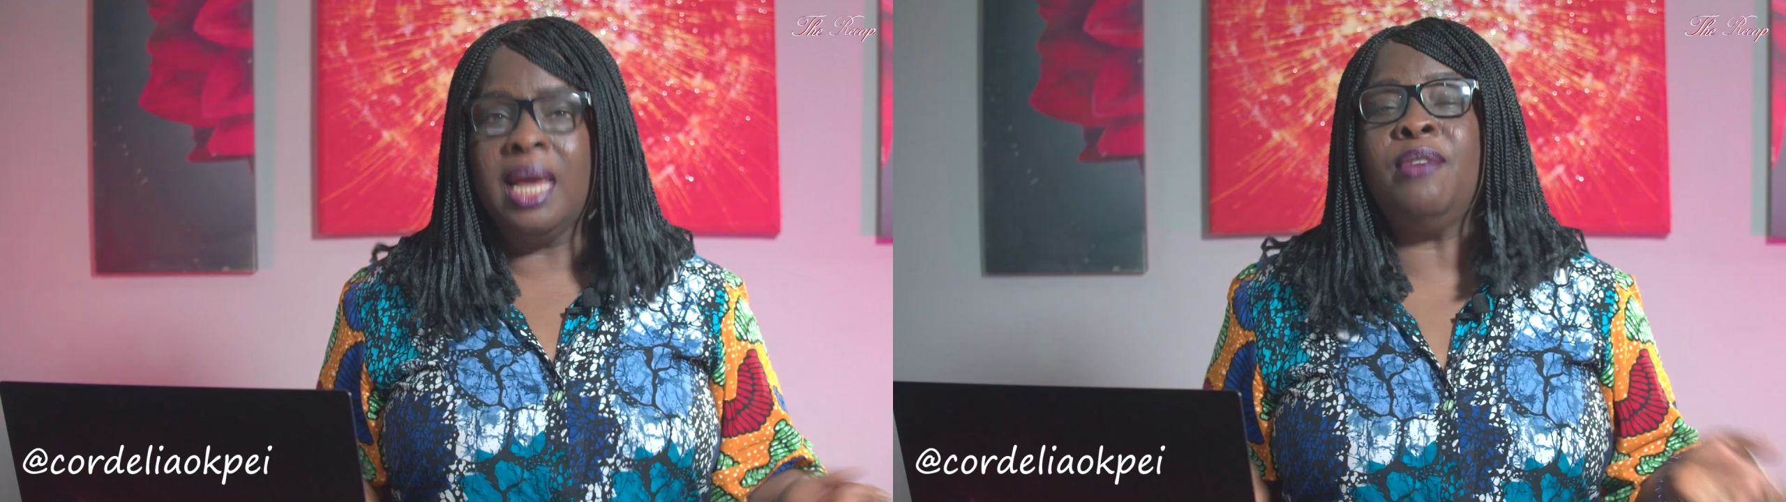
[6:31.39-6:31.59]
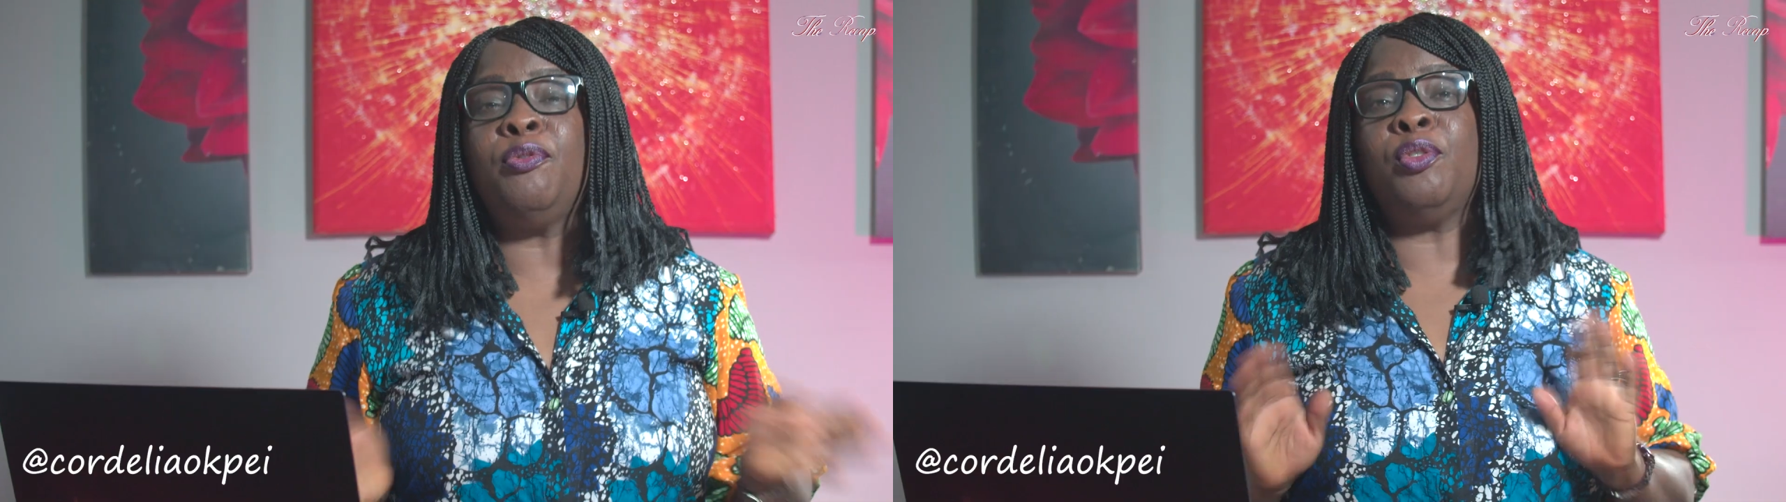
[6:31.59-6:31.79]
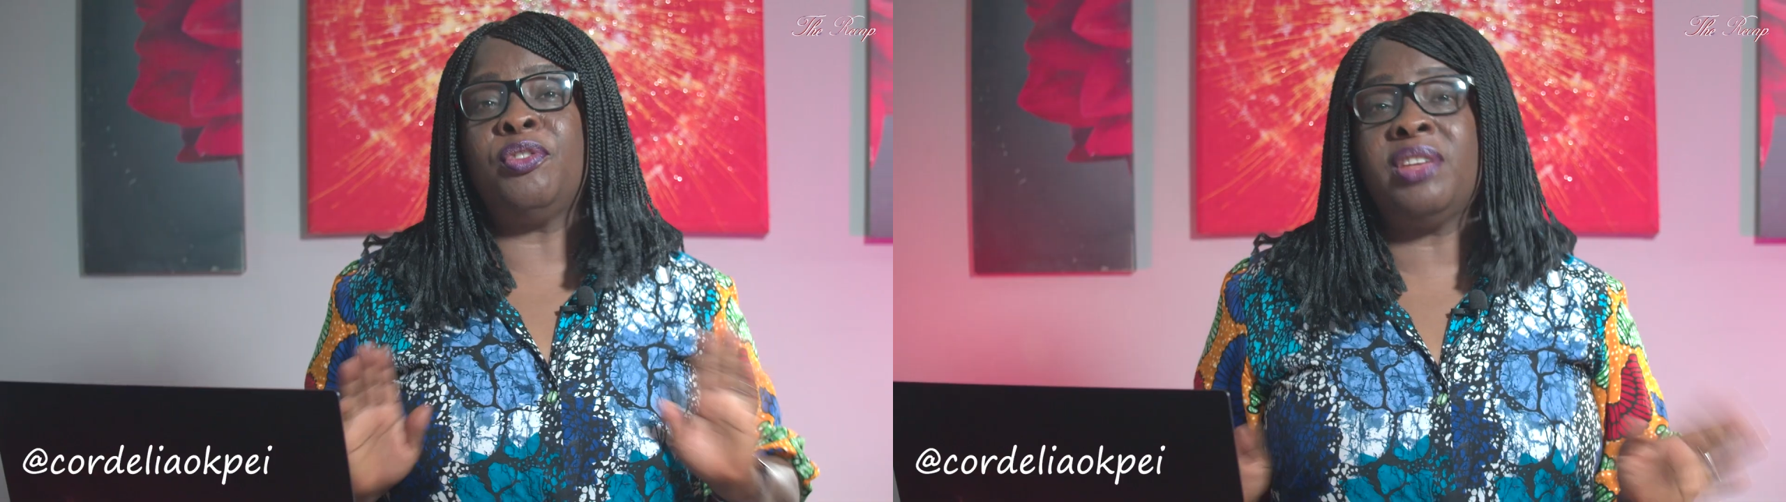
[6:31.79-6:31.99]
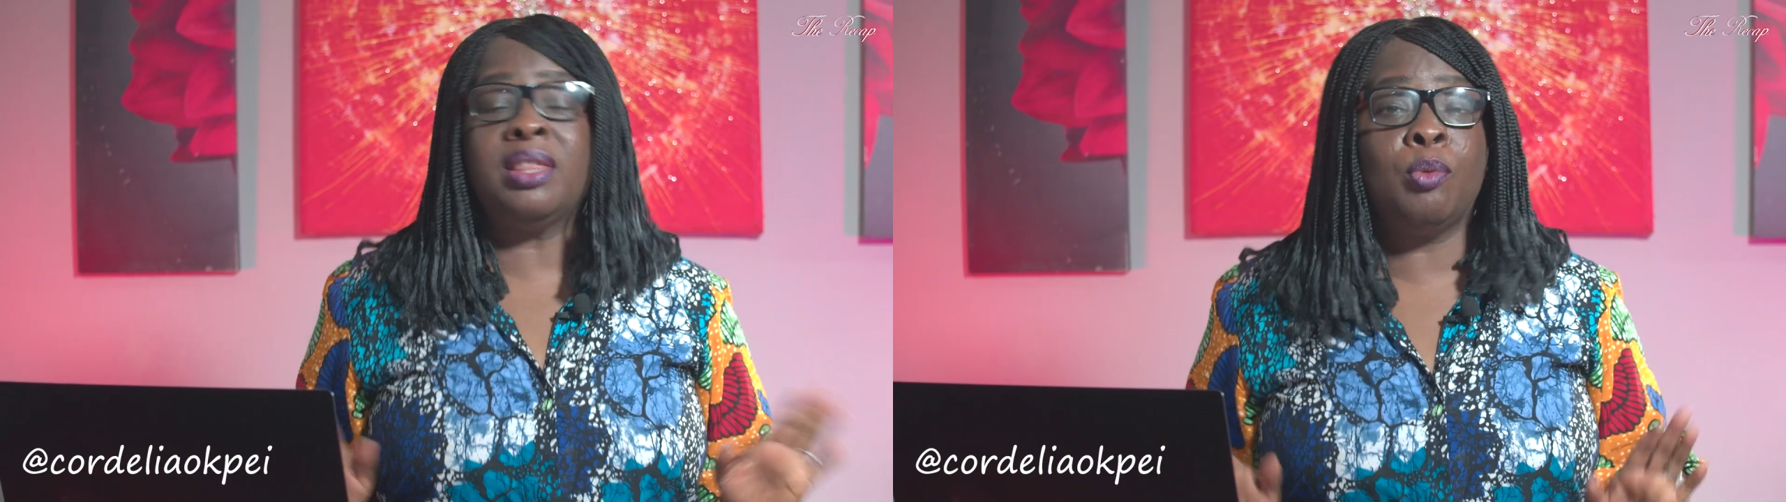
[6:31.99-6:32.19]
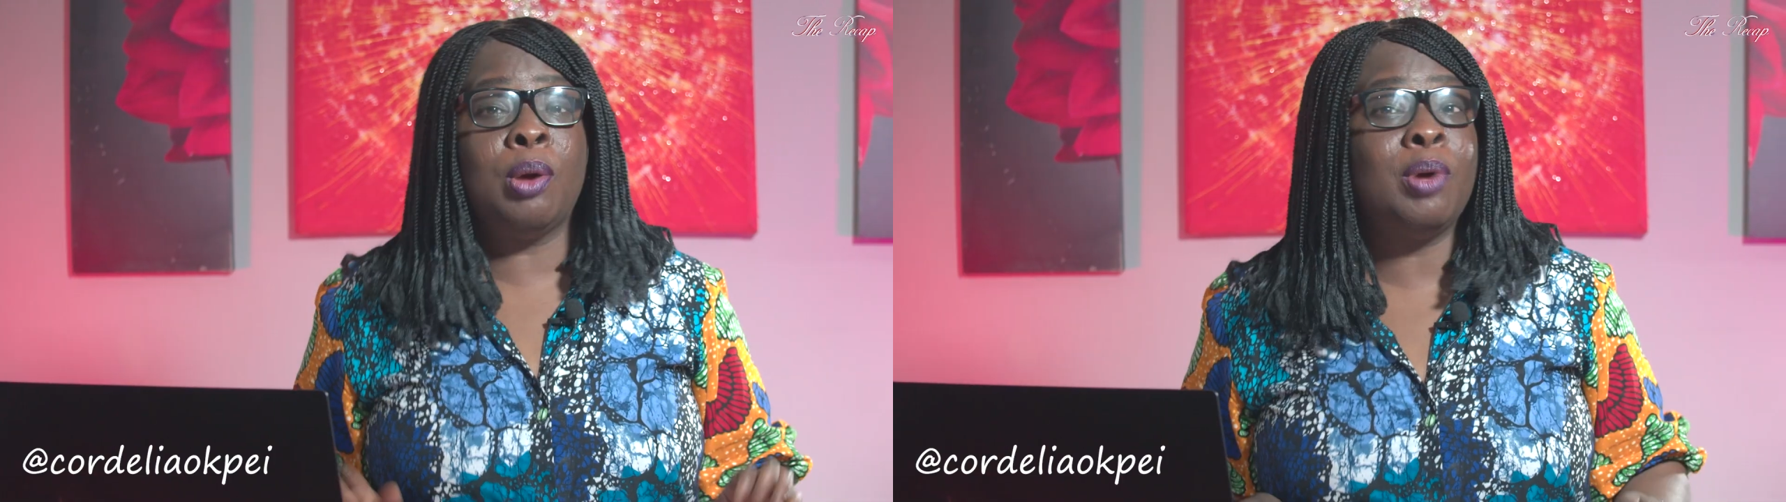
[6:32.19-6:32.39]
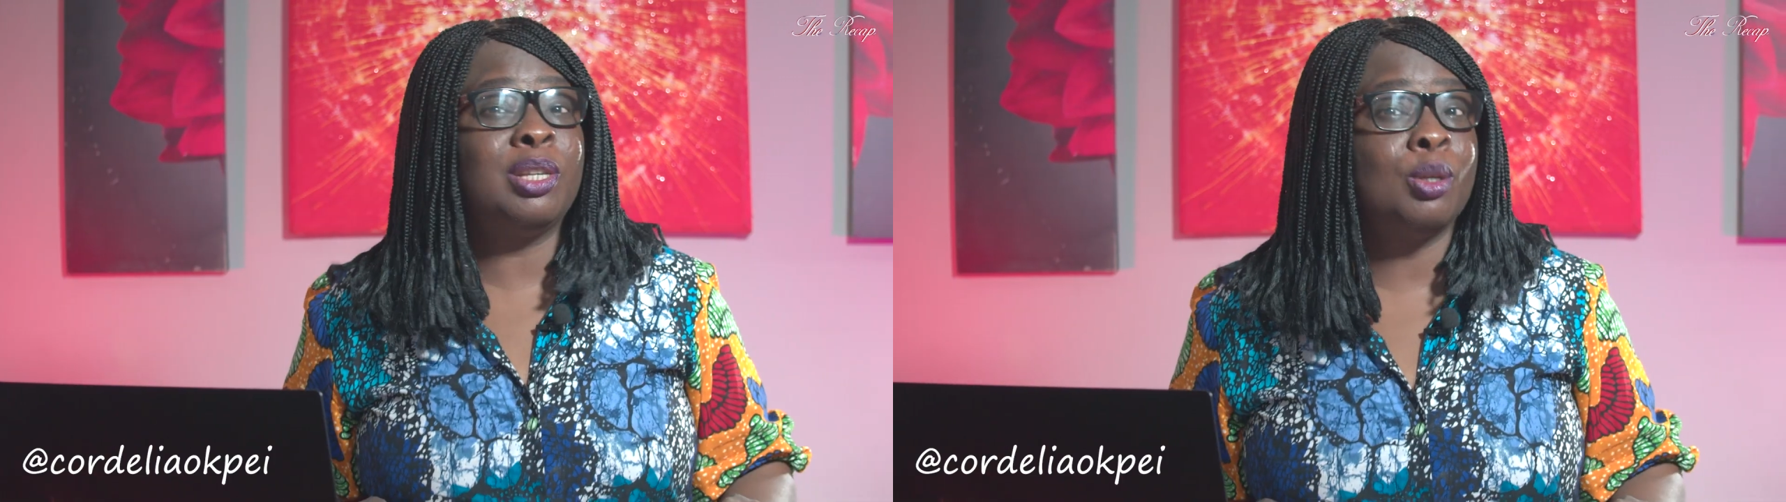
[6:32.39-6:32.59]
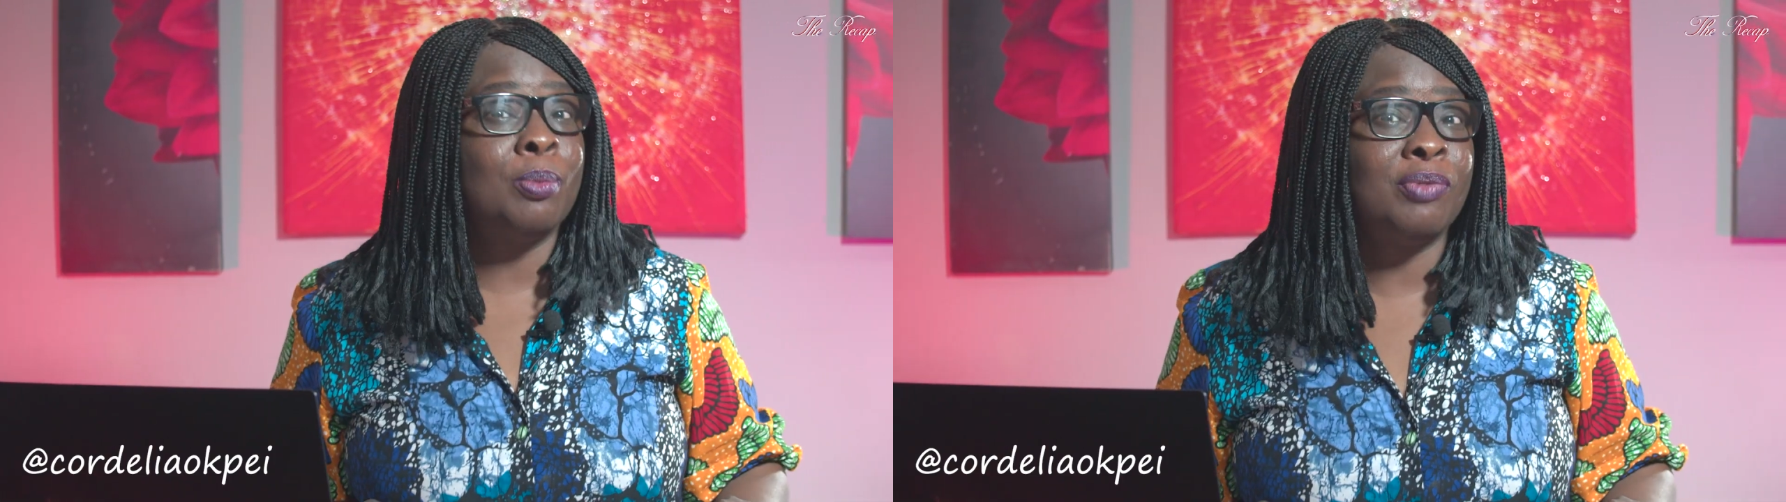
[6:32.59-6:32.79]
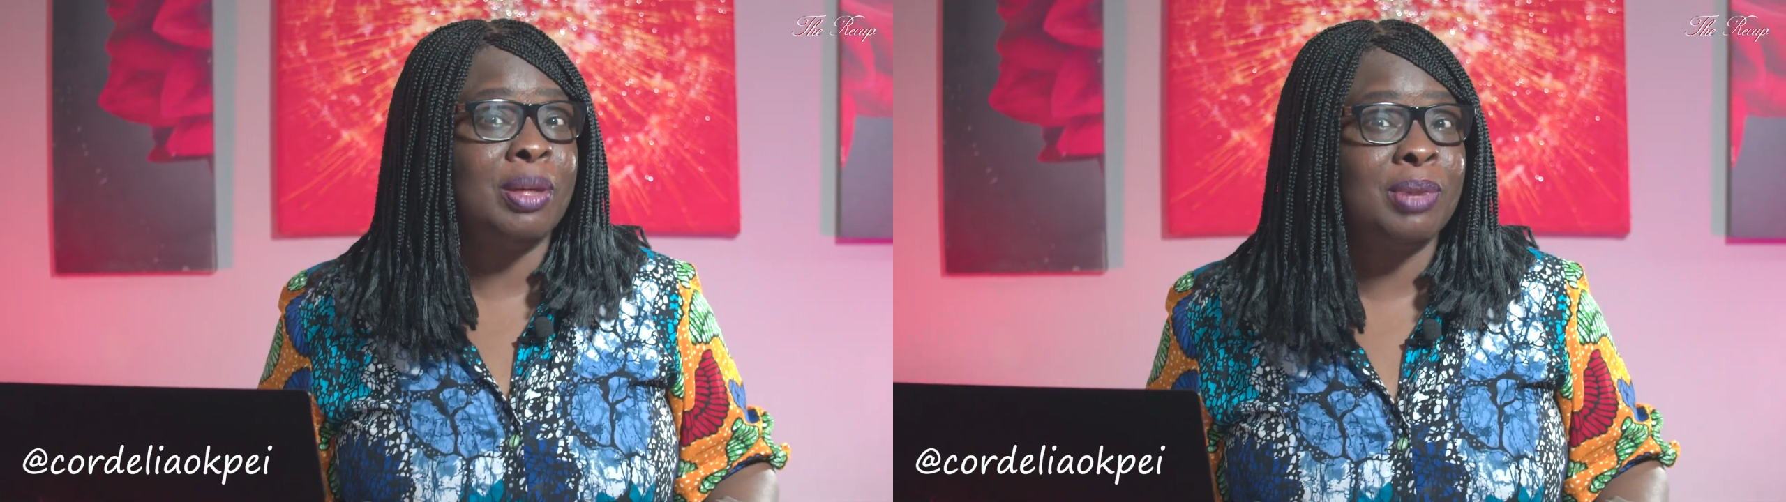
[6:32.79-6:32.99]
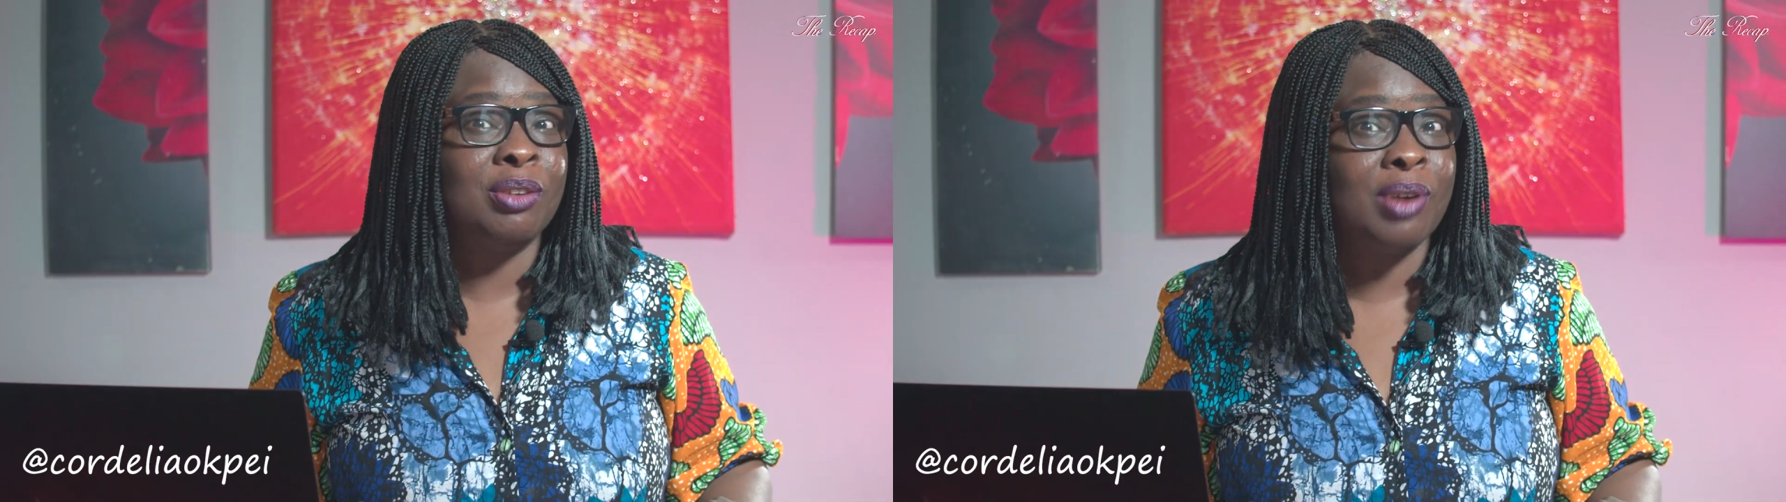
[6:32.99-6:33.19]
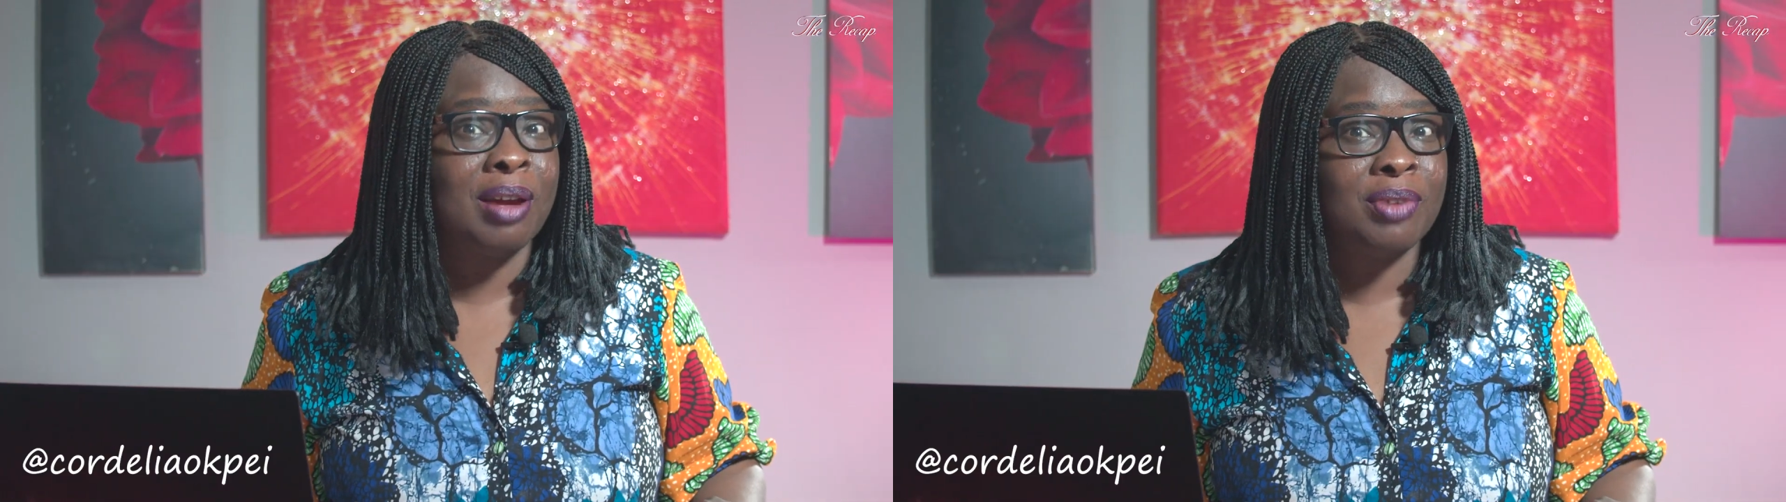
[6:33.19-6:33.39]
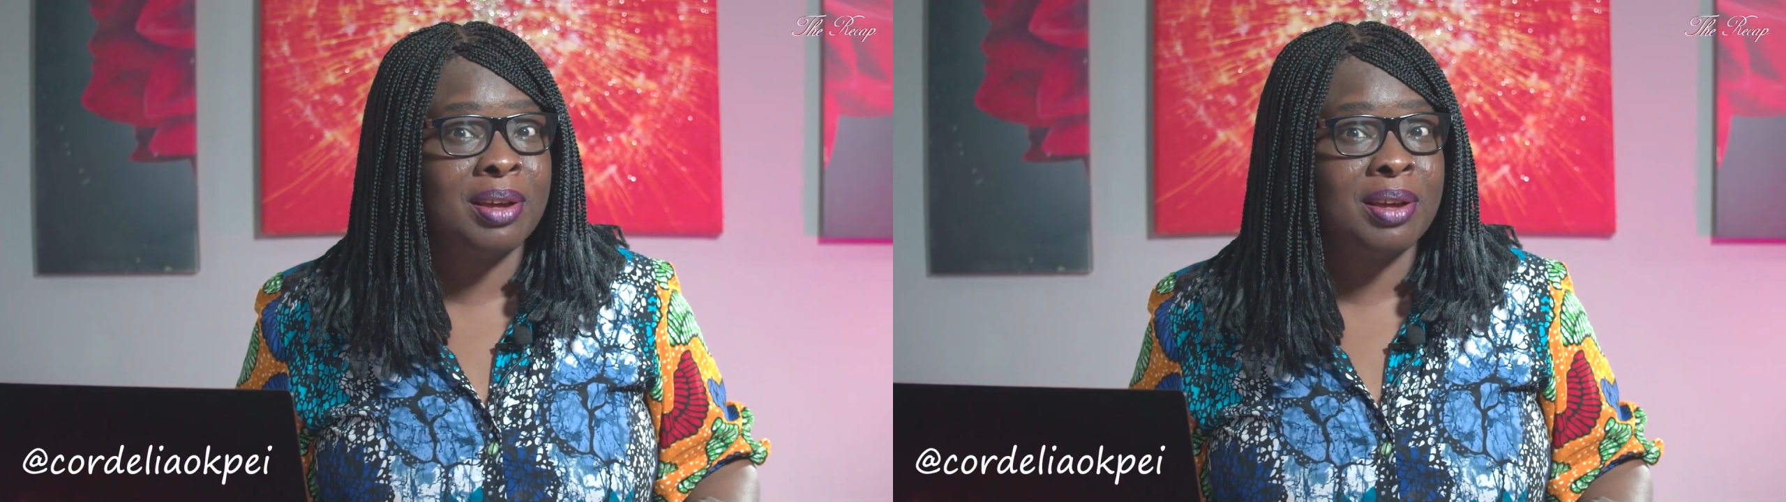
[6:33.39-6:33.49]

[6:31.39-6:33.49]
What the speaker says: If you see the way when some of them they drive,